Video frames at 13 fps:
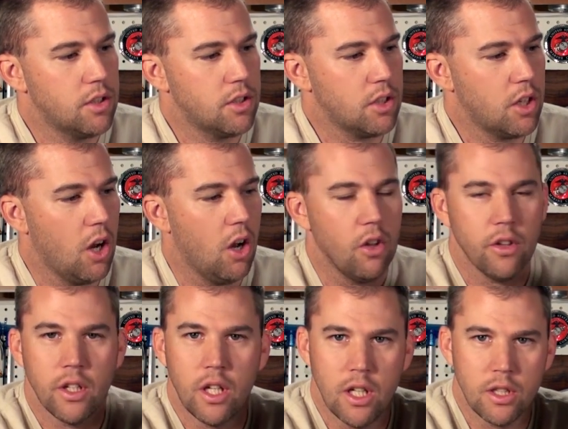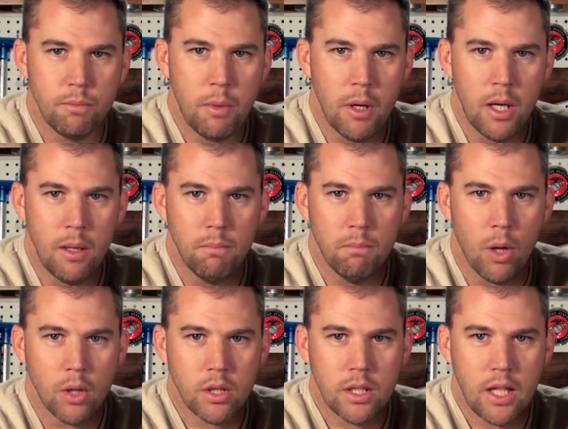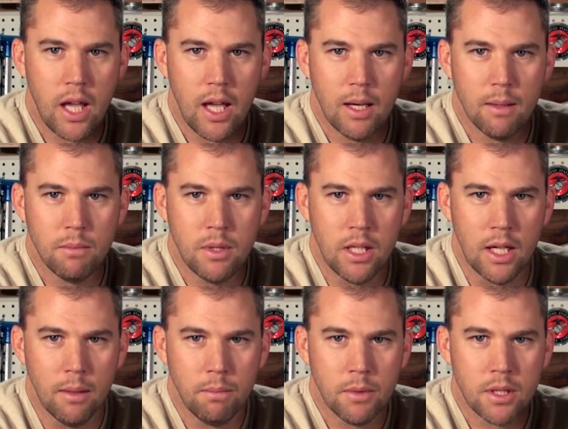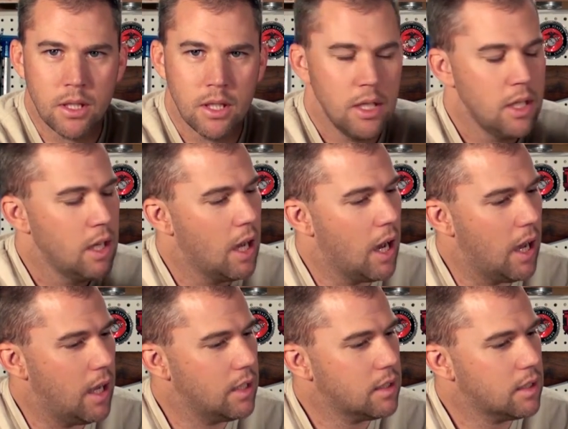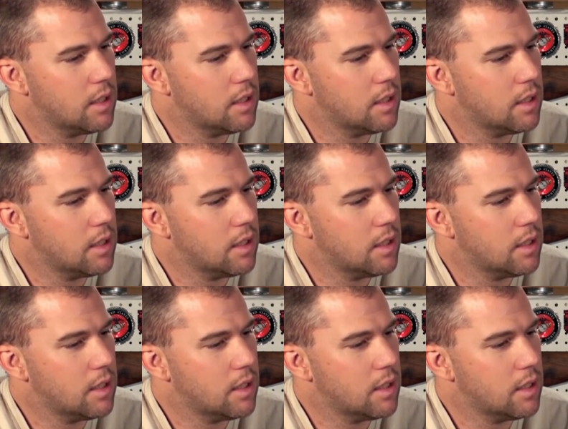skull that has been multicam dipped uh,